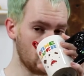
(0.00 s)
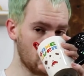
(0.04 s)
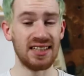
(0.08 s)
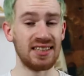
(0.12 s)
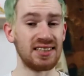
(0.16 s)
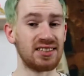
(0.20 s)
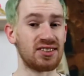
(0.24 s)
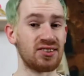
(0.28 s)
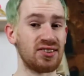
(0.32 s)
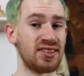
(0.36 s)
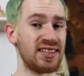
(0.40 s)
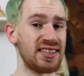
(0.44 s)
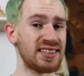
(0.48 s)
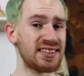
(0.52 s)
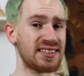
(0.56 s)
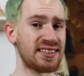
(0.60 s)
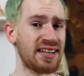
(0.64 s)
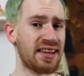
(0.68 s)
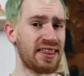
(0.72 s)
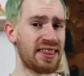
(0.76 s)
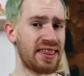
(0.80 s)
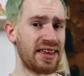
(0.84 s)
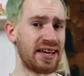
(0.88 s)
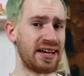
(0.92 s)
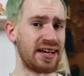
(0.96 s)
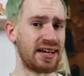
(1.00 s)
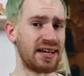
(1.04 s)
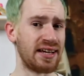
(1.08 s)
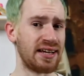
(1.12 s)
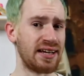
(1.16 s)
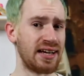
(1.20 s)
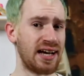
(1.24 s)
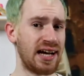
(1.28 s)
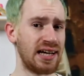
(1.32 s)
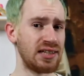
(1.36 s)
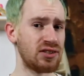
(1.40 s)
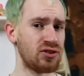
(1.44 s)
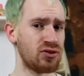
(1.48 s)
So here's the thing,
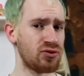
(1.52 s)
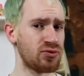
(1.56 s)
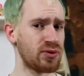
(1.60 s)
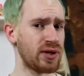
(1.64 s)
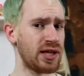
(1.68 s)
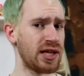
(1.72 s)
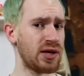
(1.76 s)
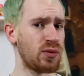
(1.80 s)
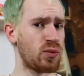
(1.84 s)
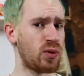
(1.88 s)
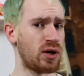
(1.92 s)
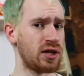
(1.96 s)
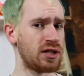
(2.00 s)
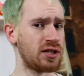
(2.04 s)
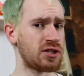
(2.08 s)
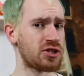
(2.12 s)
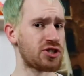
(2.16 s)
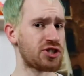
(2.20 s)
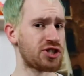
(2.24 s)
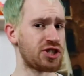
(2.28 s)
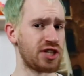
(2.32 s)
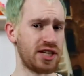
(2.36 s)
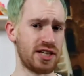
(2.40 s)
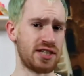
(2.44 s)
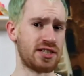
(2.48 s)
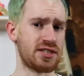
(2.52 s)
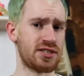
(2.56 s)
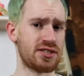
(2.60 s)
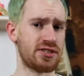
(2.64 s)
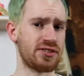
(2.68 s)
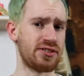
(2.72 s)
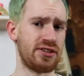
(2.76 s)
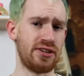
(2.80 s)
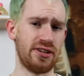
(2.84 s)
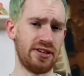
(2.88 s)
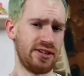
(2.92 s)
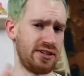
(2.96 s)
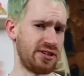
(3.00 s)
I don't really want to shit
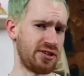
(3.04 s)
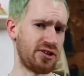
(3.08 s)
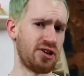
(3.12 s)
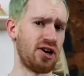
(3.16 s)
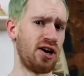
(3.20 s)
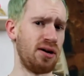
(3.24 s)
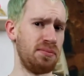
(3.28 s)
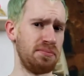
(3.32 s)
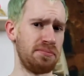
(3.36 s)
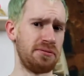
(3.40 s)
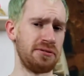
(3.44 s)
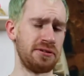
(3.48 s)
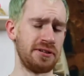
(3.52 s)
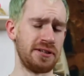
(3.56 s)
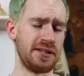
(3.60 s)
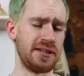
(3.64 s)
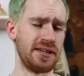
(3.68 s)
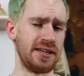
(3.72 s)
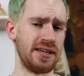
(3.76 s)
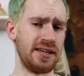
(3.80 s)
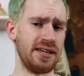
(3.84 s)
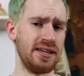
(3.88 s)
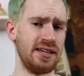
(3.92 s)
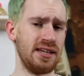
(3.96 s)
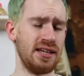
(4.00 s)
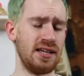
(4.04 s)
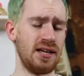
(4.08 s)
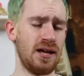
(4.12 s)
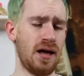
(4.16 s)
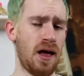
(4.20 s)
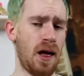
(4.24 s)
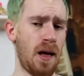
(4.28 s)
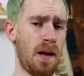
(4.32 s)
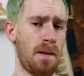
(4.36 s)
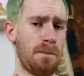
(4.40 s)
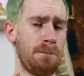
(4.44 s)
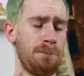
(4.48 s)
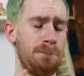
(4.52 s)
on the company,
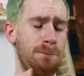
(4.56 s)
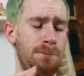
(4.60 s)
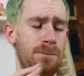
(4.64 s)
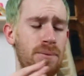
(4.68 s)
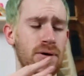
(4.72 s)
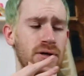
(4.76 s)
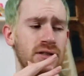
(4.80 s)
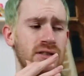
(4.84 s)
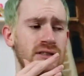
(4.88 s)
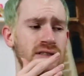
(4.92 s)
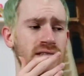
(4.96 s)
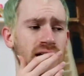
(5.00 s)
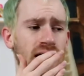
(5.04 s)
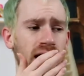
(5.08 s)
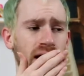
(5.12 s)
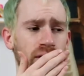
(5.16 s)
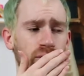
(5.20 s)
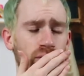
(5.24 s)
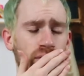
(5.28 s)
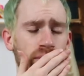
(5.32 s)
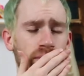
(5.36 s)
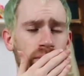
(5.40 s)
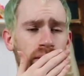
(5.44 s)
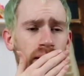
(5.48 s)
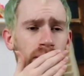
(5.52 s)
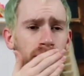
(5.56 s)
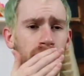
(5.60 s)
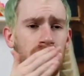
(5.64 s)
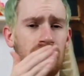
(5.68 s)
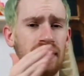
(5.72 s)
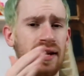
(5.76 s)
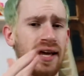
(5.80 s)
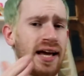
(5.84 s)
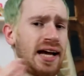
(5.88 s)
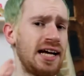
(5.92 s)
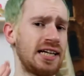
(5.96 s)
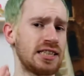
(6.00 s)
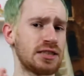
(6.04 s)
but I remember
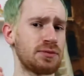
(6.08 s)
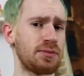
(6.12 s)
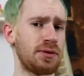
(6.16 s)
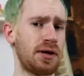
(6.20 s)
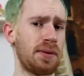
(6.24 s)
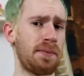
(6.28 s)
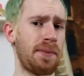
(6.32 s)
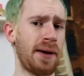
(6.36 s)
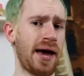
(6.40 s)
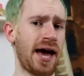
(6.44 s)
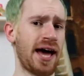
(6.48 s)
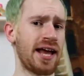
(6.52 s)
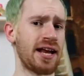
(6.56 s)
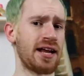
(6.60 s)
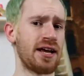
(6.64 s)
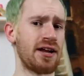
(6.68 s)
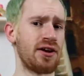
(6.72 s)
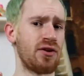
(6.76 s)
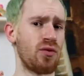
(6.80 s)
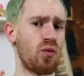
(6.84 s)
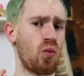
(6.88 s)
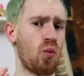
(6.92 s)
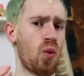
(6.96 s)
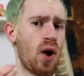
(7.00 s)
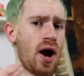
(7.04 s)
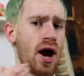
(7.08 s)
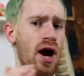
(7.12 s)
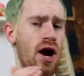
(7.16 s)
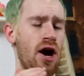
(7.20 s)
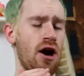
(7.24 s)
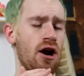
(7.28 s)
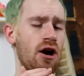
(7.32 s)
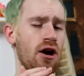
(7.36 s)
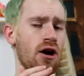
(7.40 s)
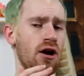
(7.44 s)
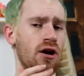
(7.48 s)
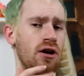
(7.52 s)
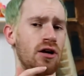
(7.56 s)
there has been a pattern
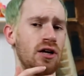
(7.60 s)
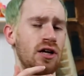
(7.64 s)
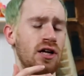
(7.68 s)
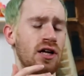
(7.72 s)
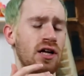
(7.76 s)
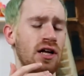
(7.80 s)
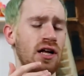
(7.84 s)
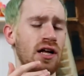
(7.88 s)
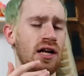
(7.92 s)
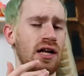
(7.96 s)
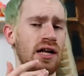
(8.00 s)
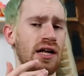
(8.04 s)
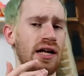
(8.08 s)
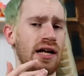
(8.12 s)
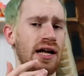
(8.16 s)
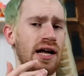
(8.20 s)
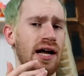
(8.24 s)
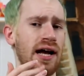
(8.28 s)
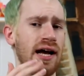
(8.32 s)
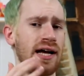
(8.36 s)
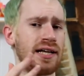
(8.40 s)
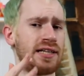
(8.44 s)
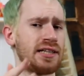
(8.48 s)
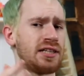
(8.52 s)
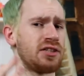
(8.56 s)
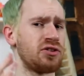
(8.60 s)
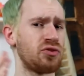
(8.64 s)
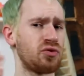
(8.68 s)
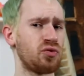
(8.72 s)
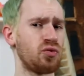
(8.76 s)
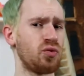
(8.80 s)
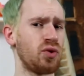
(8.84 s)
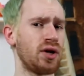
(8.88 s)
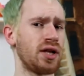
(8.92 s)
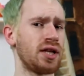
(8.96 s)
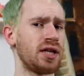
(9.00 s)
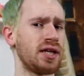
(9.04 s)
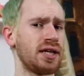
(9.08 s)
where I didn't
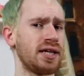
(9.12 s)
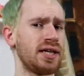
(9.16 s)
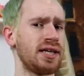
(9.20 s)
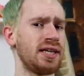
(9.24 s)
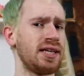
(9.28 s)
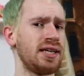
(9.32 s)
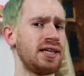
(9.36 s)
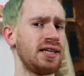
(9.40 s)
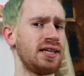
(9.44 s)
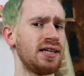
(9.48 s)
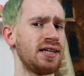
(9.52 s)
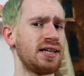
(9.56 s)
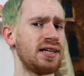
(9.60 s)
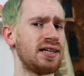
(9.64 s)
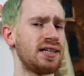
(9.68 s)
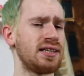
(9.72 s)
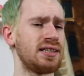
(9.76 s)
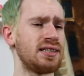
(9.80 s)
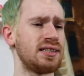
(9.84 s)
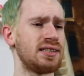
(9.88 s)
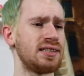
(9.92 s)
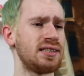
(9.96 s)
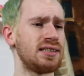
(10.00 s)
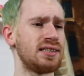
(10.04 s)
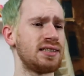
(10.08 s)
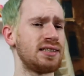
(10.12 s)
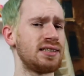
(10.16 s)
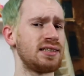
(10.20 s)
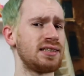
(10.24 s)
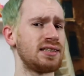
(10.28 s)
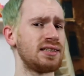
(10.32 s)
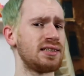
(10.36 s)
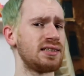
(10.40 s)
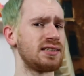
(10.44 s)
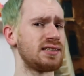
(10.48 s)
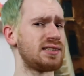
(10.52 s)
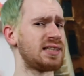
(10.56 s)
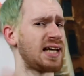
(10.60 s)
really
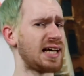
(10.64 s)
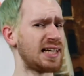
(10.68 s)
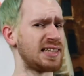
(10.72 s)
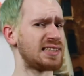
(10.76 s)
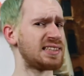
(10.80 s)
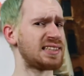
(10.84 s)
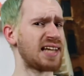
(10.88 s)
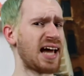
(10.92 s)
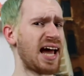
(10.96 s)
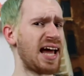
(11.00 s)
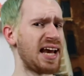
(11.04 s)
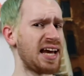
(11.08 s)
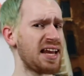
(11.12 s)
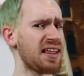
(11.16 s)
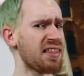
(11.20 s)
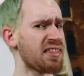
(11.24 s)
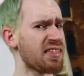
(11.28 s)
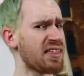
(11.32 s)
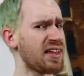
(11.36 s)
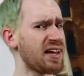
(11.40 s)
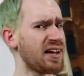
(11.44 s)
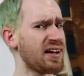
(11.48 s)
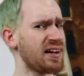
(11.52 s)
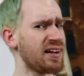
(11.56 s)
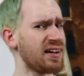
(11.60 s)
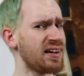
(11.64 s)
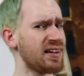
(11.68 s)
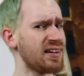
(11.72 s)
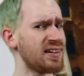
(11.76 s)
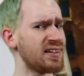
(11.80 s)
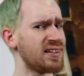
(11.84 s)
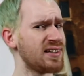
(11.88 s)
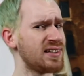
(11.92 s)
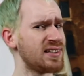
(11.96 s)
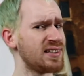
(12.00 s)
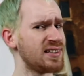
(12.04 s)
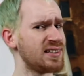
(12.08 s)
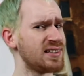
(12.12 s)
taste
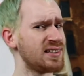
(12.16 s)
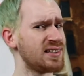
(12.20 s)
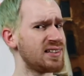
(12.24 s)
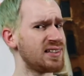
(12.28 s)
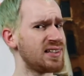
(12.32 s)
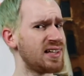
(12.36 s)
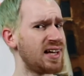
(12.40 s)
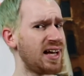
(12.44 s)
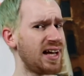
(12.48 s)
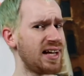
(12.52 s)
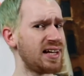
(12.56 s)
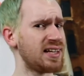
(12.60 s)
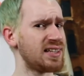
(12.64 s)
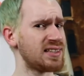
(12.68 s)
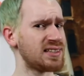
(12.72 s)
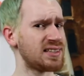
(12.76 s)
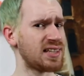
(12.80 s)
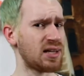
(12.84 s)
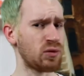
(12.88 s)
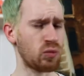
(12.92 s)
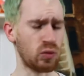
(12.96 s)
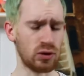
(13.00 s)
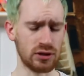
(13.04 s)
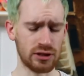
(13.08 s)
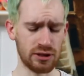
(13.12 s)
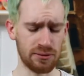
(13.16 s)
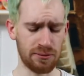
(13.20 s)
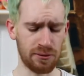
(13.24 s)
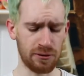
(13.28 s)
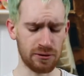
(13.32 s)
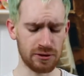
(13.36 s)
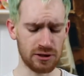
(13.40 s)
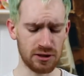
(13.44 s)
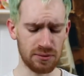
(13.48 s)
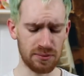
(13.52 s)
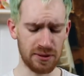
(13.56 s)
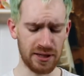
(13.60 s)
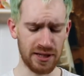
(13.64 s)
anything in it that was
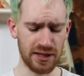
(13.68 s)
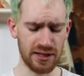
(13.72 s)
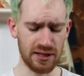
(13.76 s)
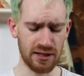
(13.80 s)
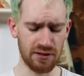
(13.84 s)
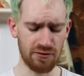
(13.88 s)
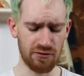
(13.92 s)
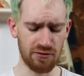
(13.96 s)
supposed to be in it